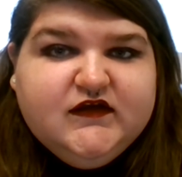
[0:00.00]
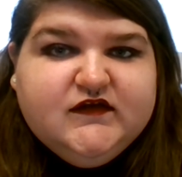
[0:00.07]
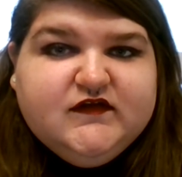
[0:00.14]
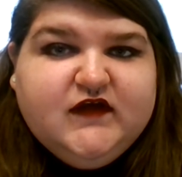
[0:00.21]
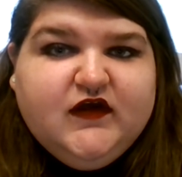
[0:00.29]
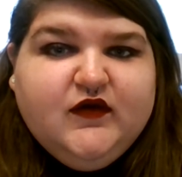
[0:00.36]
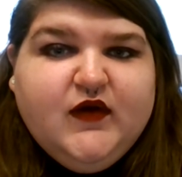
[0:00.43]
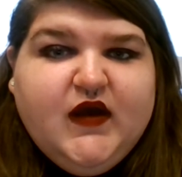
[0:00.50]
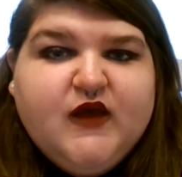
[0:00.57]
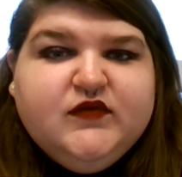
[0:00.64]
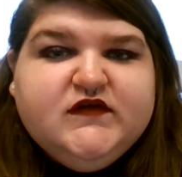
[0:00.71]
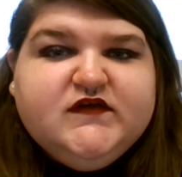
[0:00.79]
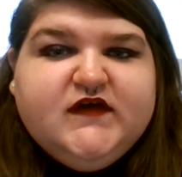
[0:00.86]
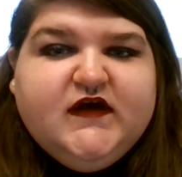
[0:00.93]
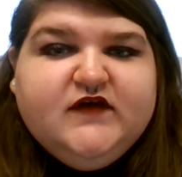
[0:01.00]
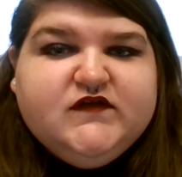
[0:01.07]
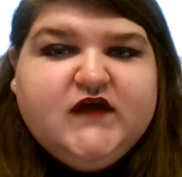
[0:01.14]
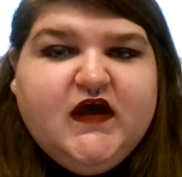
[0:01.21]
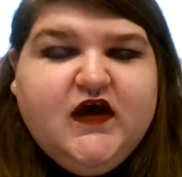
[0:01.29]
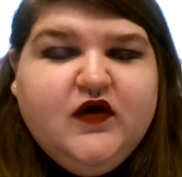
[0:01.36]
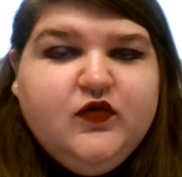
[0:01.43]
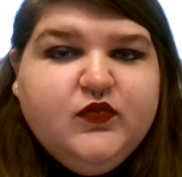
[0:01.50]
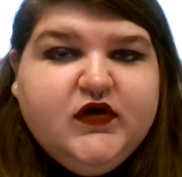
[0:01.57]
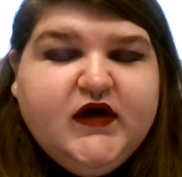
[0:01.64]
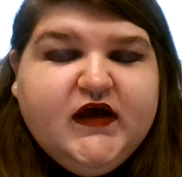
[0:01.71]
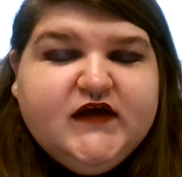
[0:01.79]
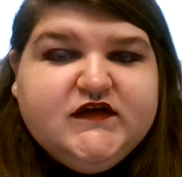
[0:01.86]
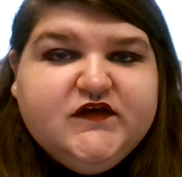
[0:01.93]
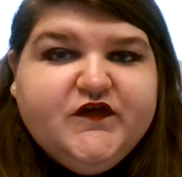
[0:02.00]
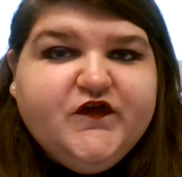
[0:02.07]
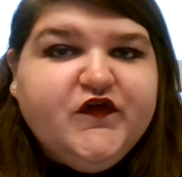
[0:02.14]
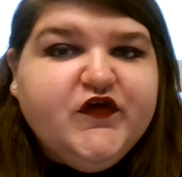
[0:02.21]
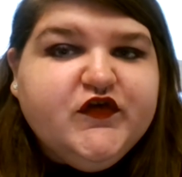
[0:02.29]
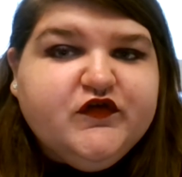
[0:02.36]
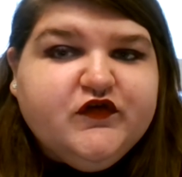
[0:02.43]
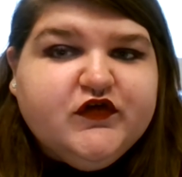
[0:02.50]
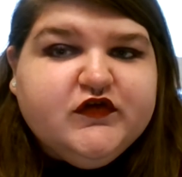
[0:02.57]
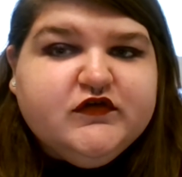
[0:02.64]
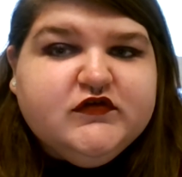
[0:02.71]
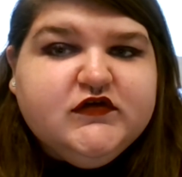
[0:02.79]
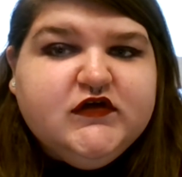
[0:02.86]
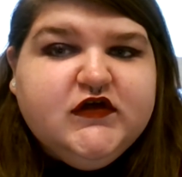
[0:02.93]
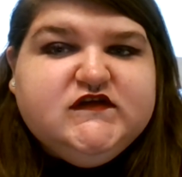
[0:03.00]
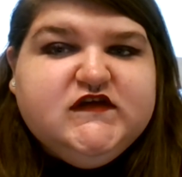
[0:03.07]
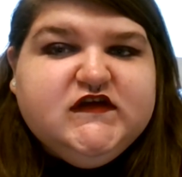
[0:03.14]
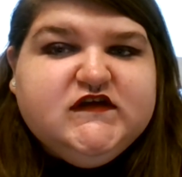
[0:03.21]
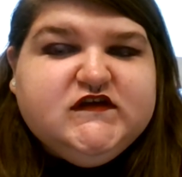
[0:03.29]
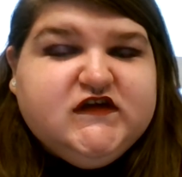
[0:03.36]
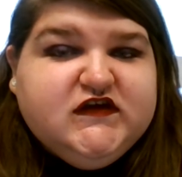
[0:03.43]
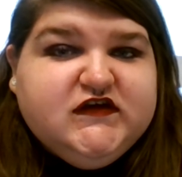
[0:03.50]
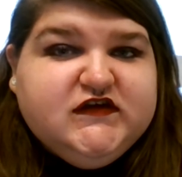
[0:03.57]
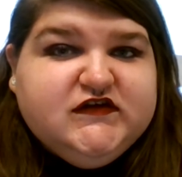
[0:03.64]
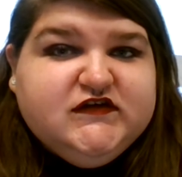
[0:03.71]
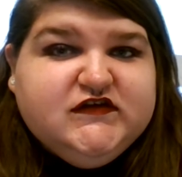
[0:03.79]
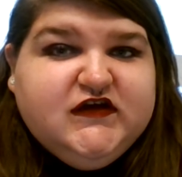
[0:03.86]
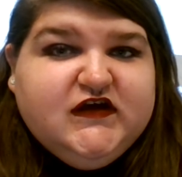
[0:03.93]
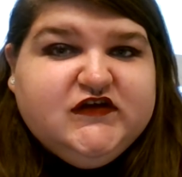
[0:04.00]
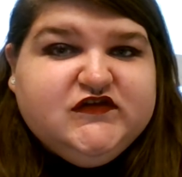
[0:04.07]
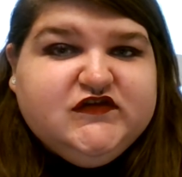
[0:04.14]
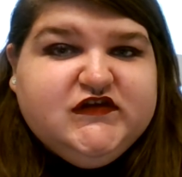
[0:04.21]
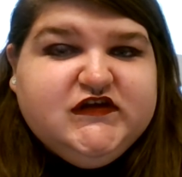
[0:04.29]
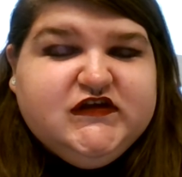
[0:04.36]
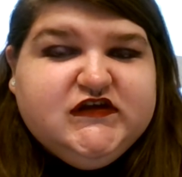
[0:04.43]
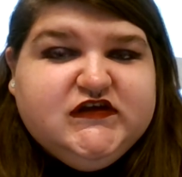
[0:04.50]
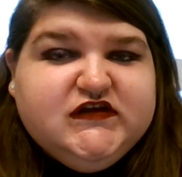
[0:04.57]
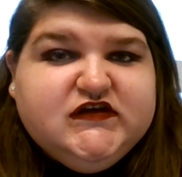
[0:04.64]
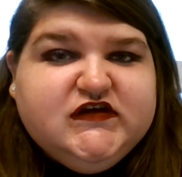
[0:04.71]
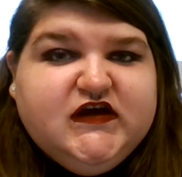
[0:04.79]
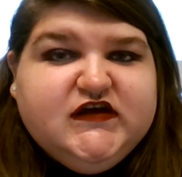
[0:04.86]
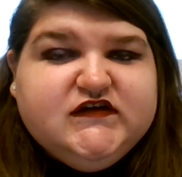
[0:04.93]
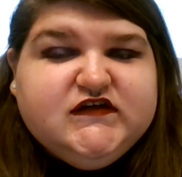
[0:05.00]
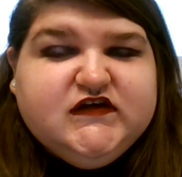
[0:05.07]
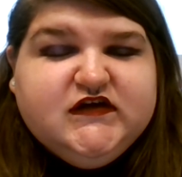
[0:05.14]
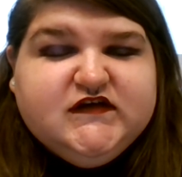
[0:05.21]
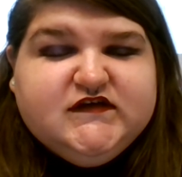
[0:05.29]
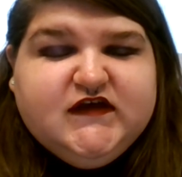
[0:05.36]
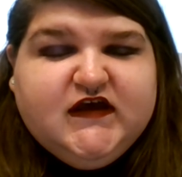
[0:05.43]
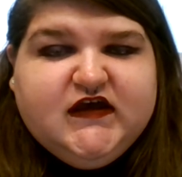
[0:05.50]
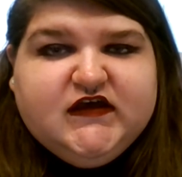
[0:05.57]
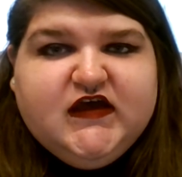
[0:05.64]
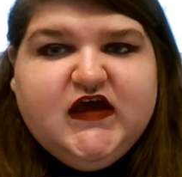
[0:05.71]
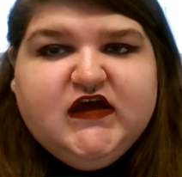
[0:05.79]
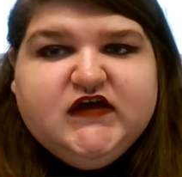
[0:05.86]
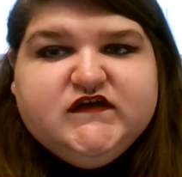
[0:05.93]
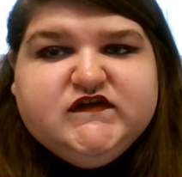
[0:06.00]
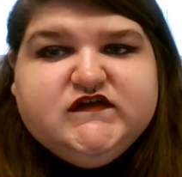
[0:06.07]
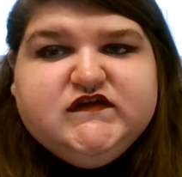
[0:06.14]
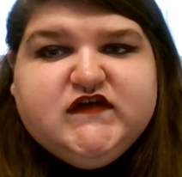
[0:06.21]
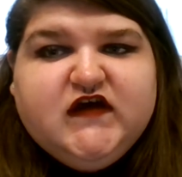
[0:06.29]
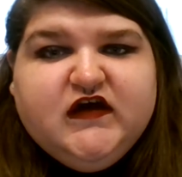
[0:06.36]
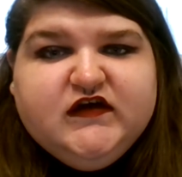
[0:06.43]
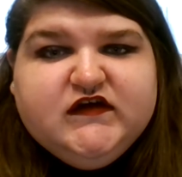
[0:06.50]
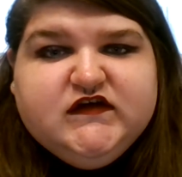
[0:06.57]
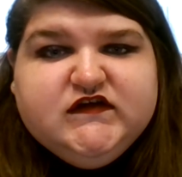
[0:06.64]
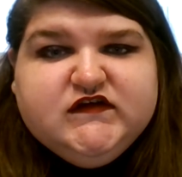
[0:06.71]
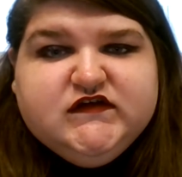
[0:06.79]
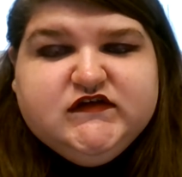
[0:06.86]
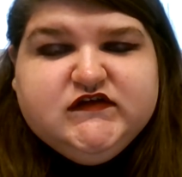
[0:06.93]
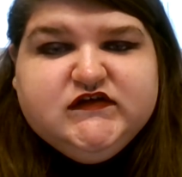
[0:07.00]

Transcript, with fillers: So hours after Helmut had his funeral, Dieter actually had a heart attack and died.